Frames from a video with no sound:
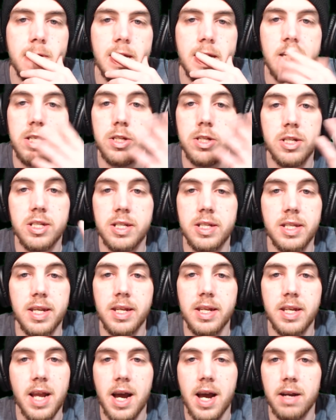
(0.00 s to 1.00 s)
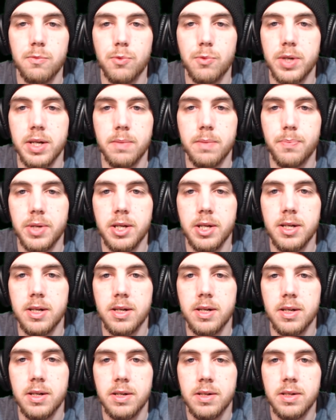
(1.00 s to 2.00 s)
It just did not
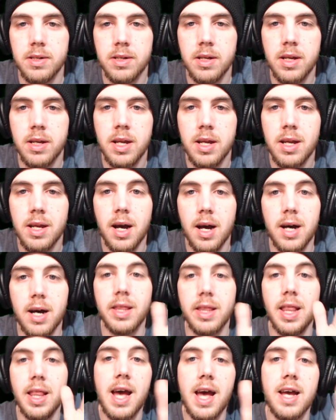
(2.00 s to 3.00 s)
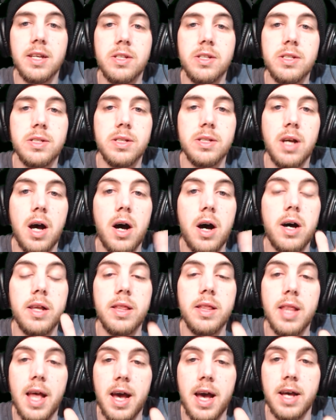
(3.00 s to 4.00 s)
reappear. Unless
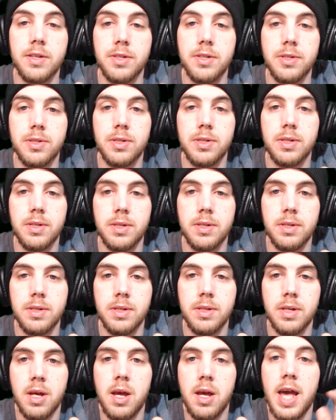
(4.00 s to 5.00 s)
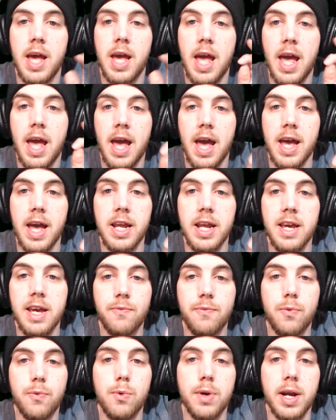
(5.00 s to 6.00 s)

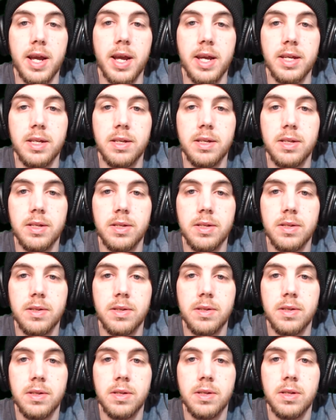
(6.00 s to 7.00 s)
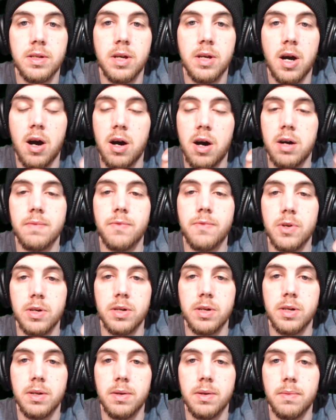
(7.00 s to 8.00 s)
N848
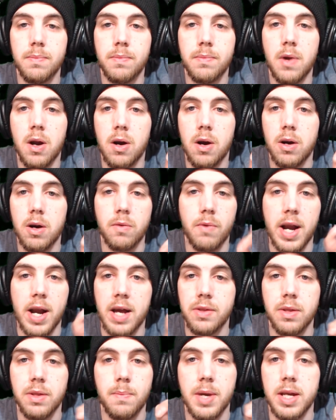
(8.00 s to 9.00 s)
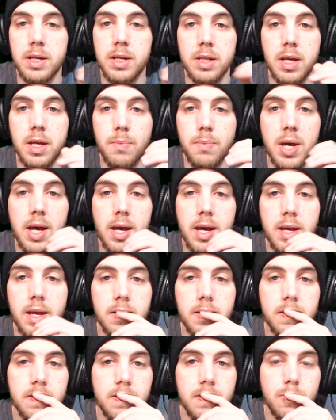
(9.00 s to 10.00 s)
hovered around the Mandalay Bay.
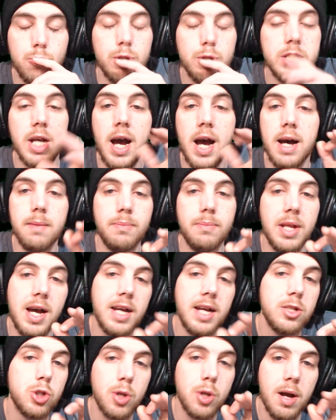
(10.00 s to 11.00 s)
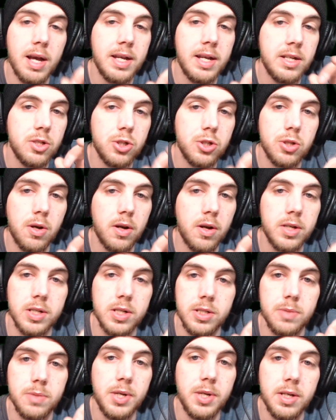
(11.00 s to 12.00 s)
Which I'm not trying to start
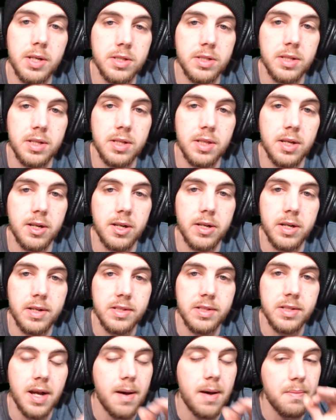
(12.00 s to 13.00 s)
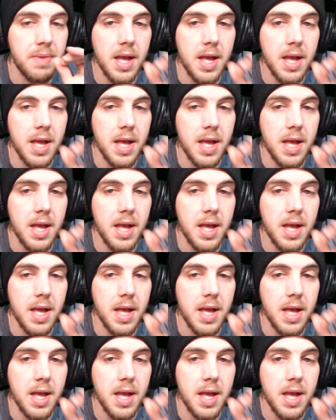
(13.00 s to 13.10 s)
conspiracy theories.